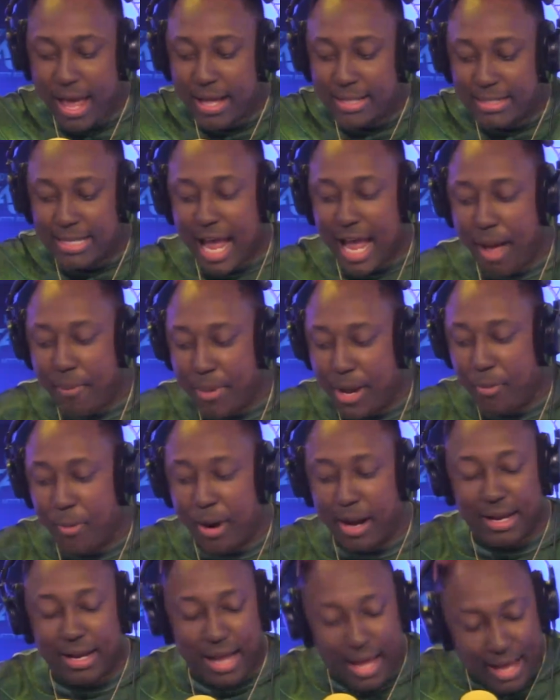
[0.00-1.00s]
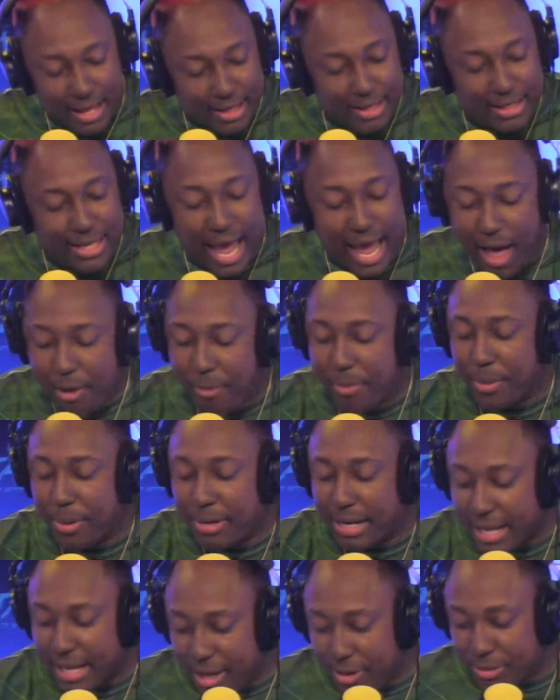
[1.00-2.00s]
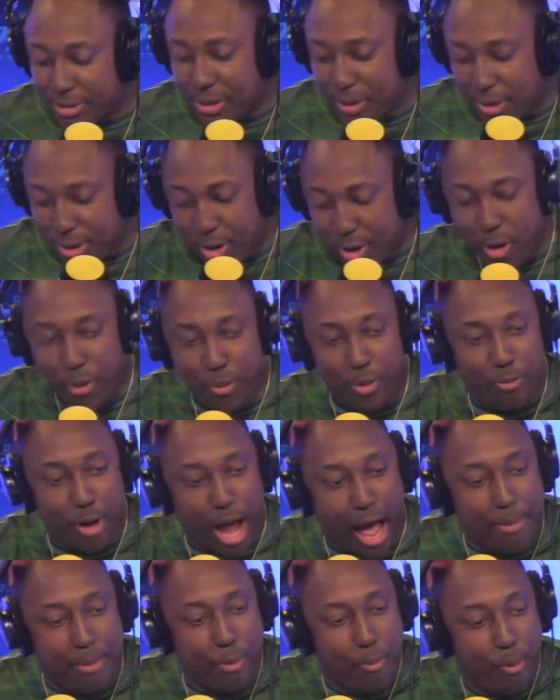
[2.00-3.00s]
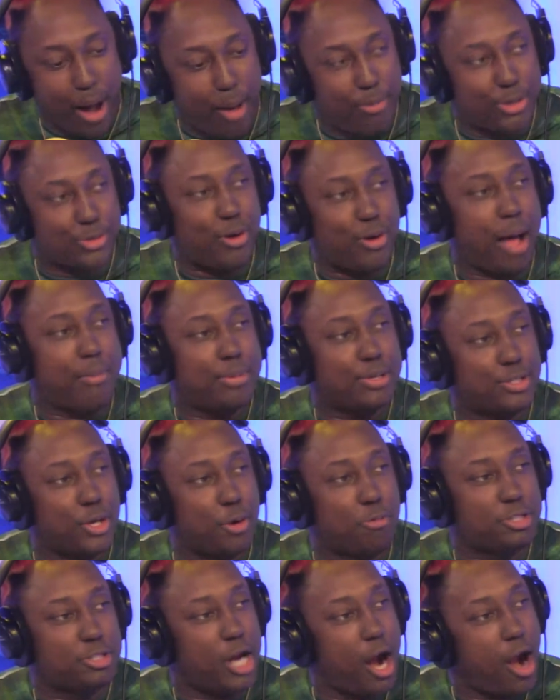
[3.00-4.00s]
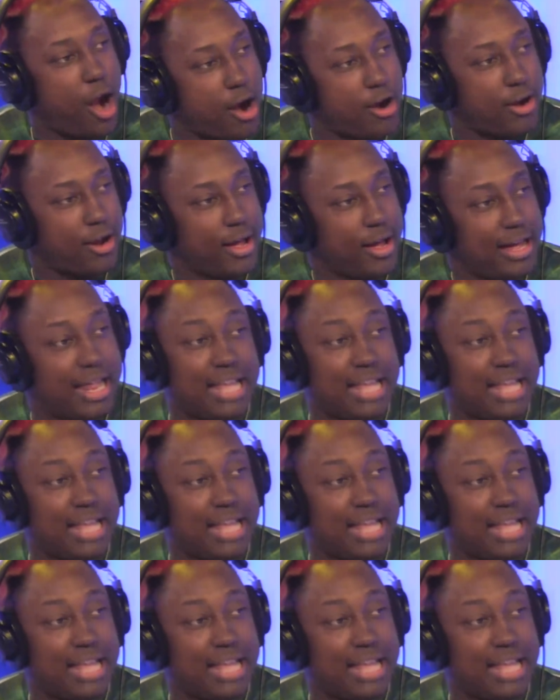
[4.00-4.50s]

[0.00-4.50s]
Tell me what the hell's going on with Robin. Why was Robin so turned?